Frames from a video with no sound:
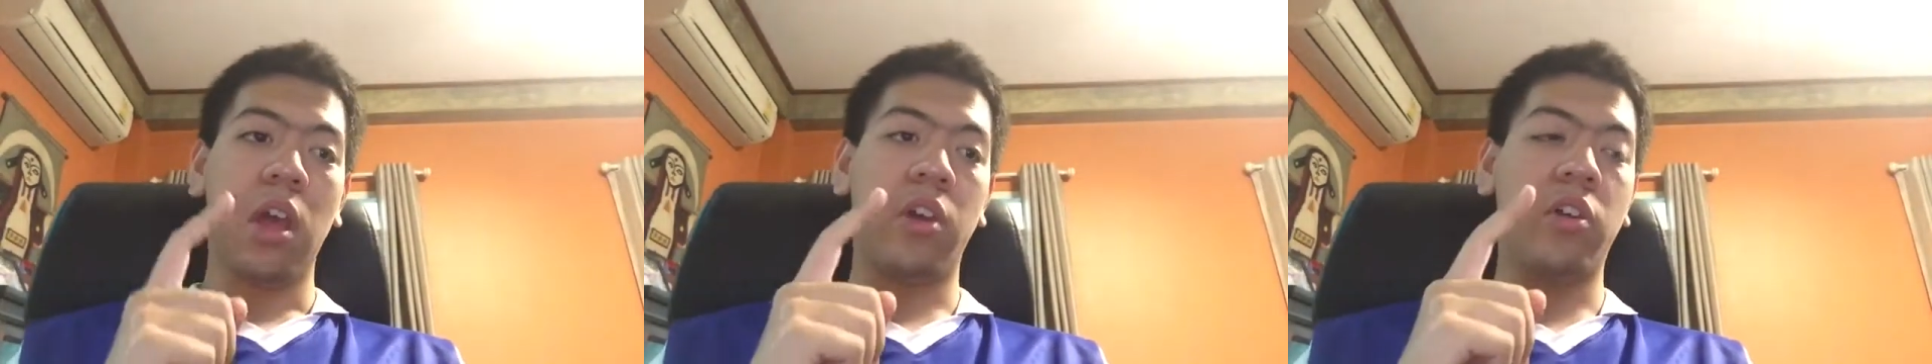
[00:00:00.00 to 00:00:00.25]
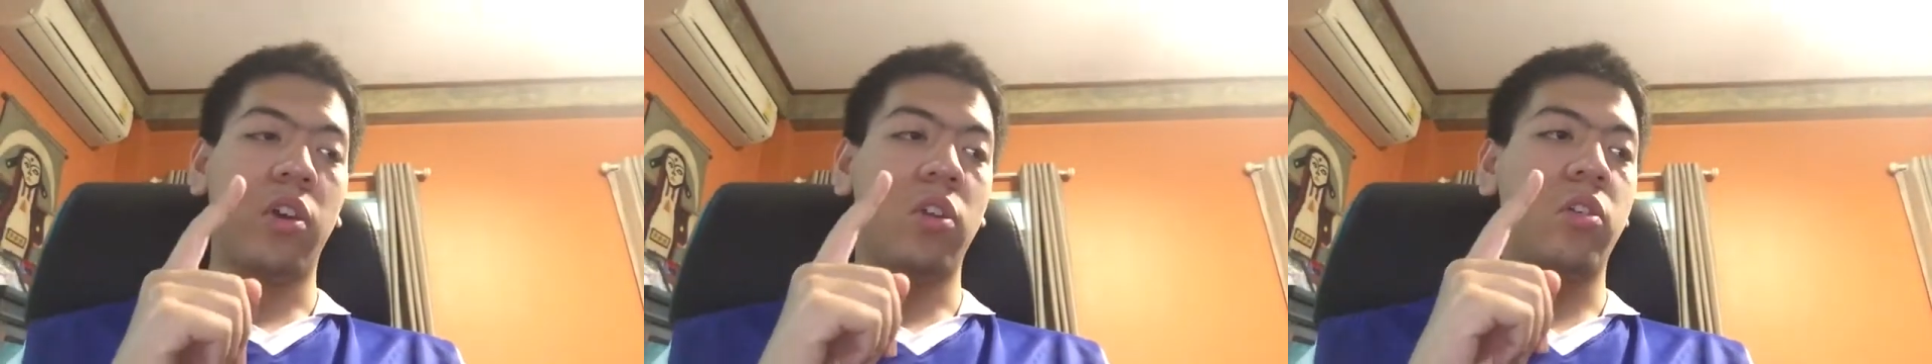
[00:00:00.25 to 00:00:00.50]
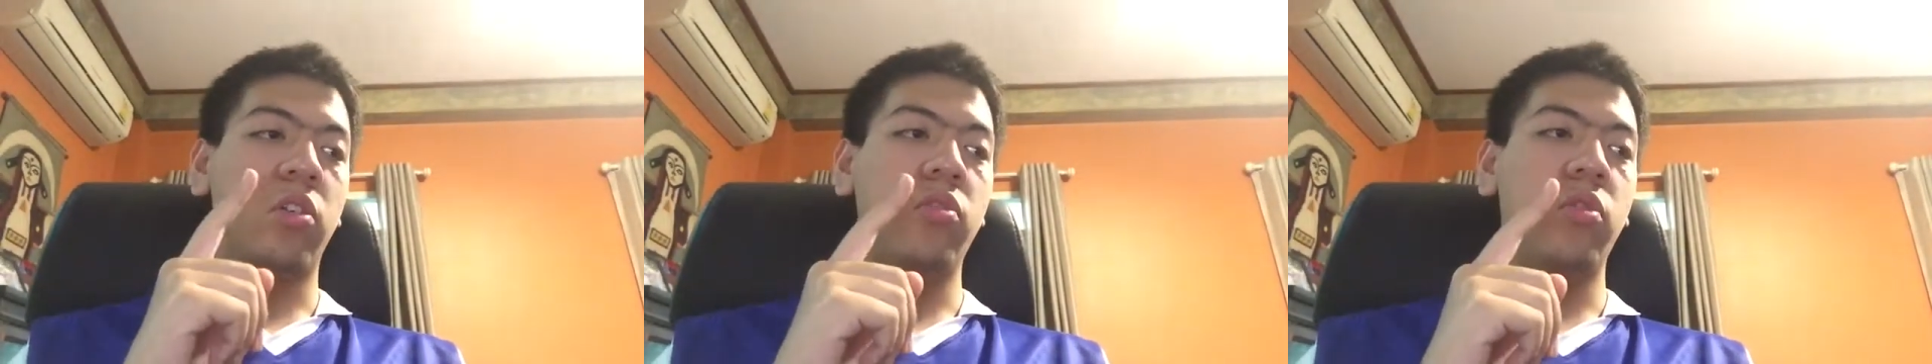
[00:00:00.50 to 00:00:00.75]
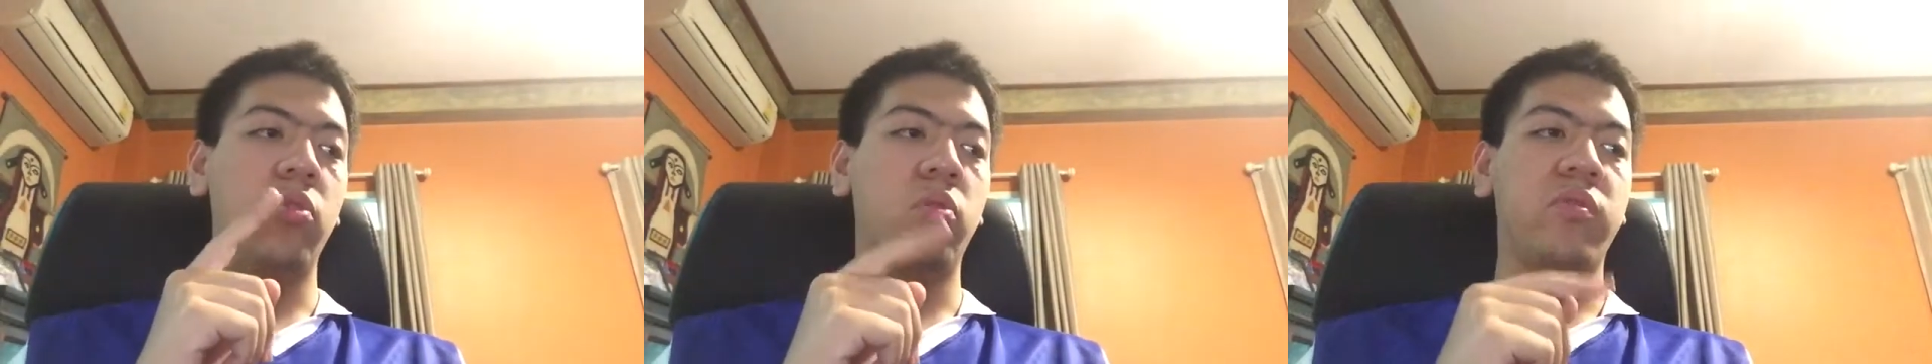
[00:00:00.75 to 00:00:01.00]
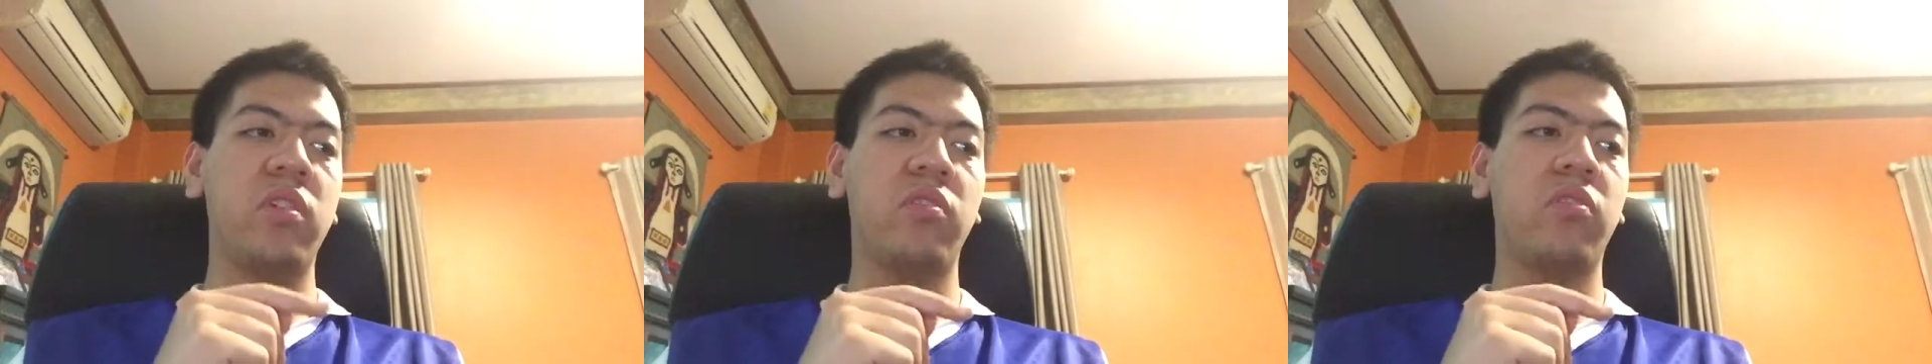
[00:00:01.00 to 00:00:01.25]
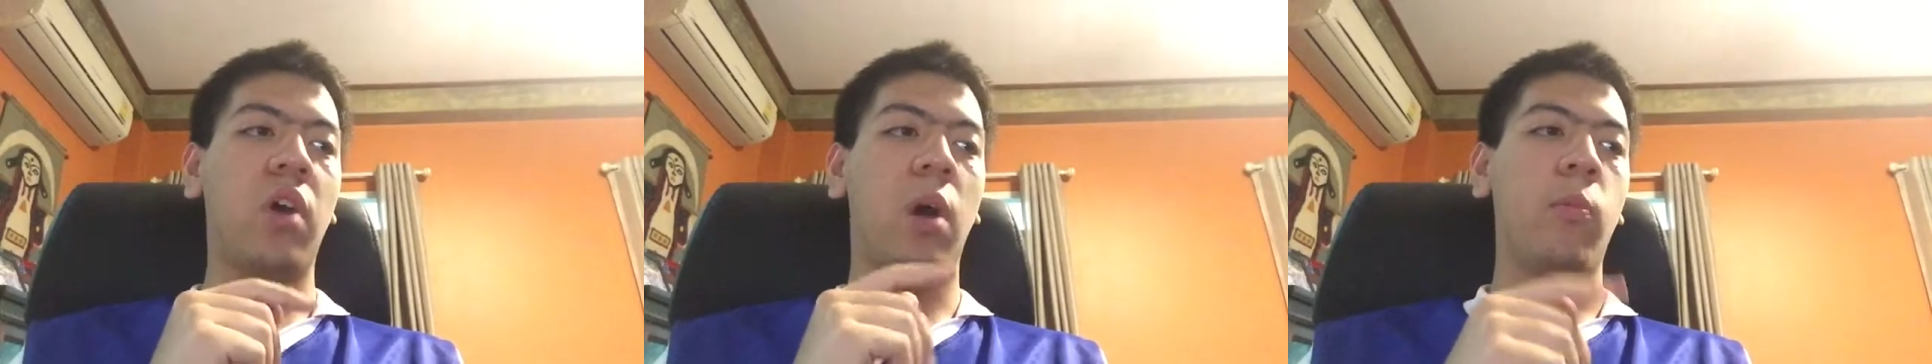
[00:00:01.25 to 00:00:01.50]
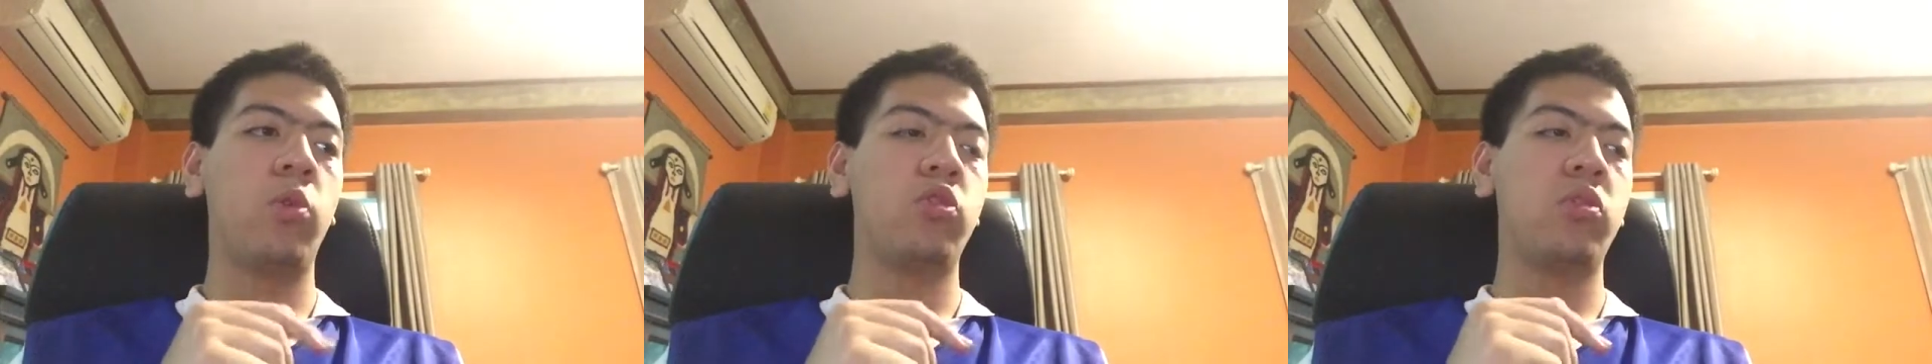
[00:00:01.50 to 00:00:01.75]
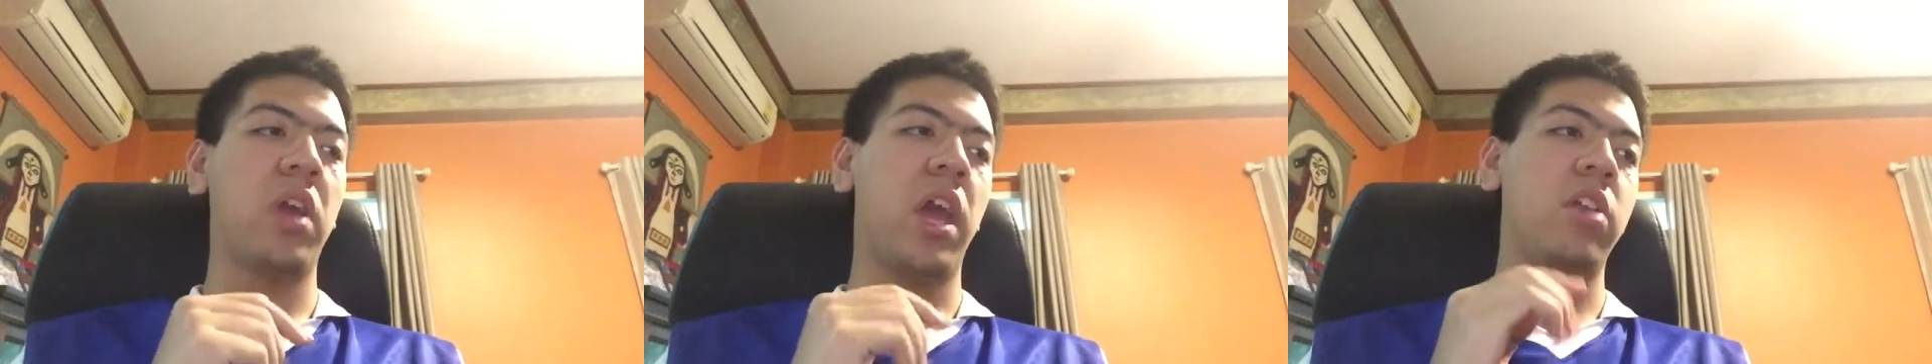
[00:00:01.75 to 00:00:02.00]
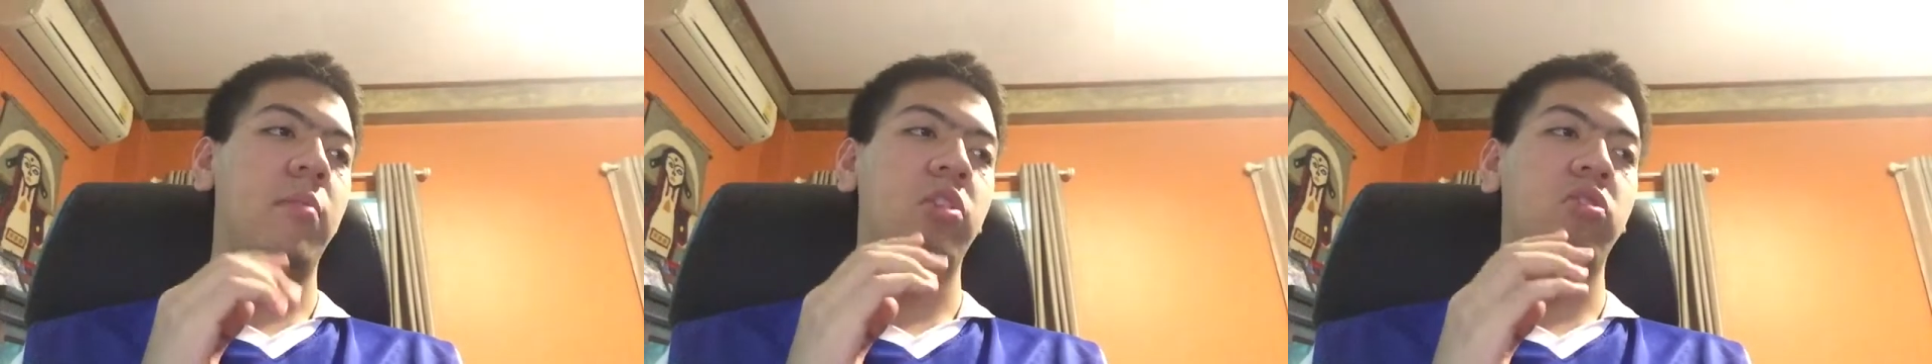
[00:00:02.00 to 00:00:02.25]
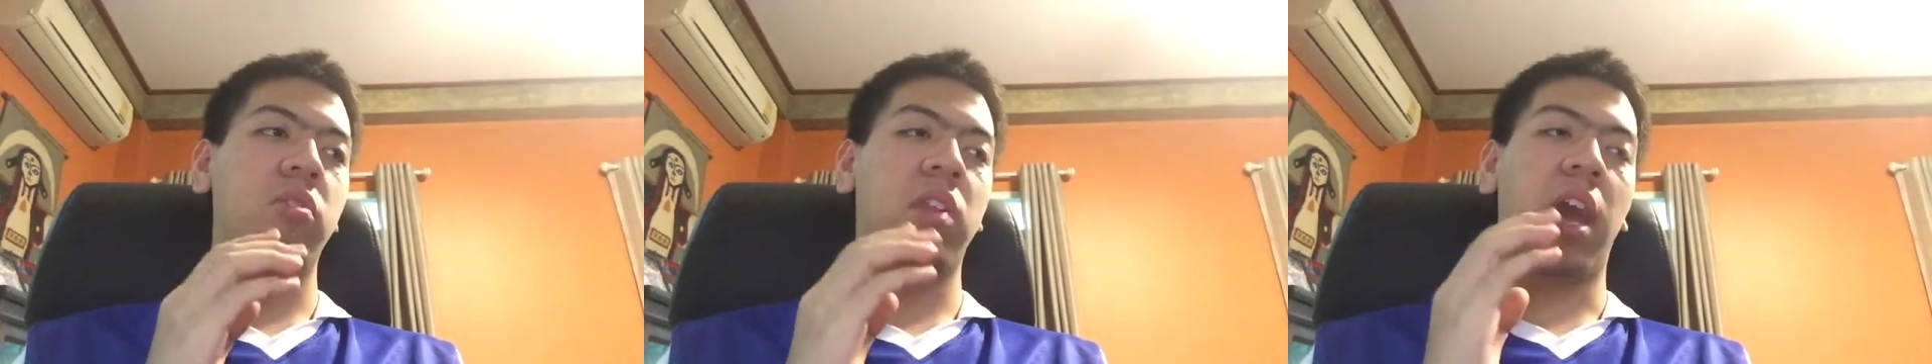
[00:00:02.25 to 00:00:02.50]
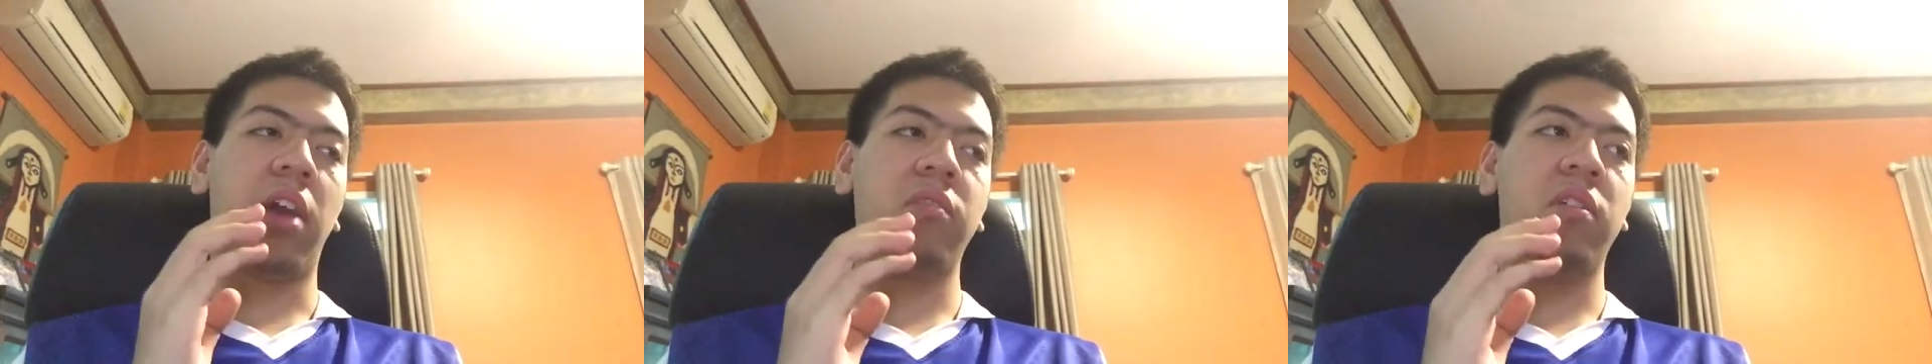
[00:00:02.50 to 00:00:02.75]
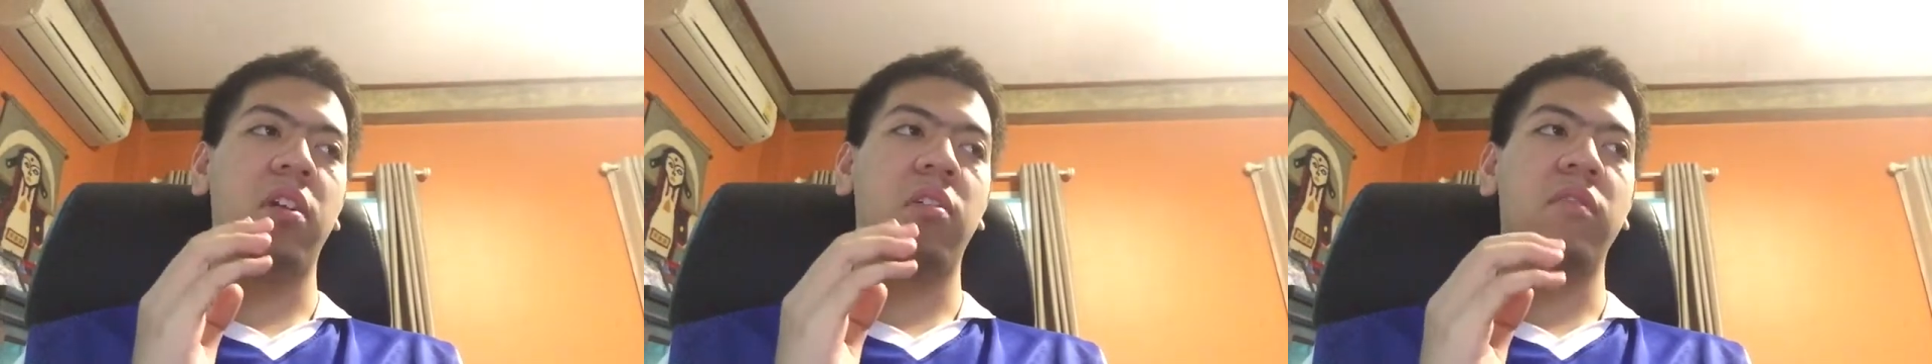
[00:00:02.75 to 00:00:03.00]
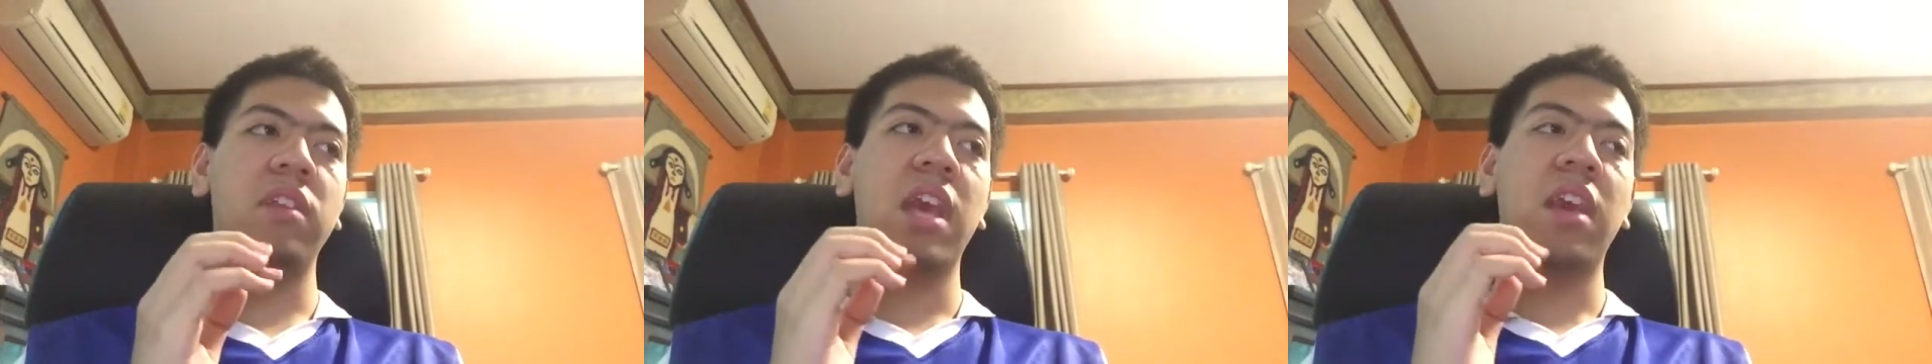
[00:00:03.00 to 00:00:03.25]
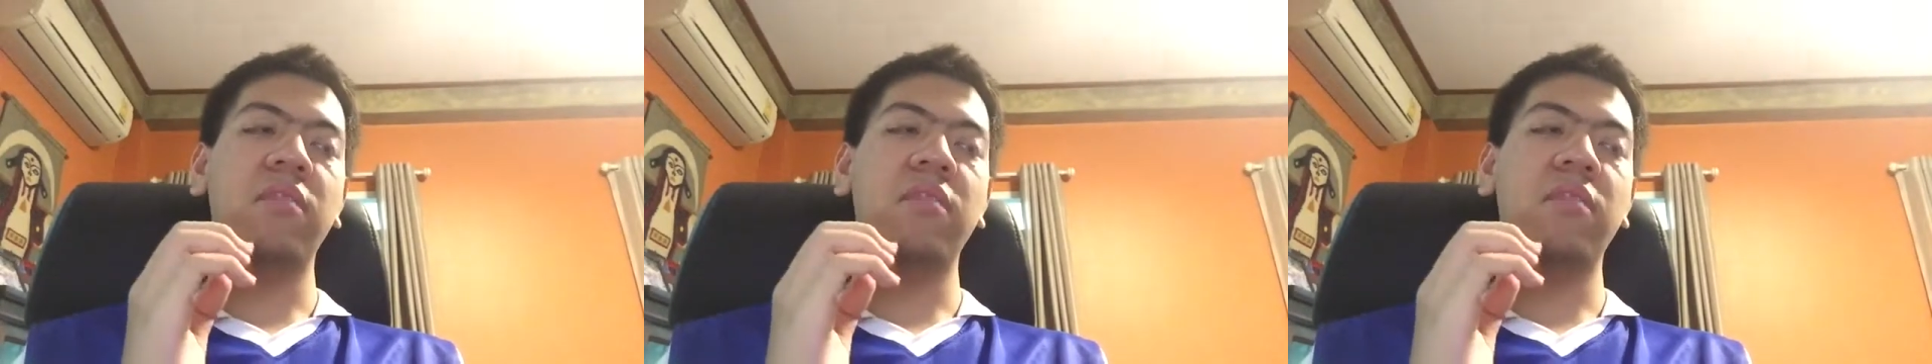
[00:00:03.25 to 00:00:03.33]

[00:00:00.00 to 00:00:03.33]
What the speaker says: and I'm gonna do the stop motion animation and then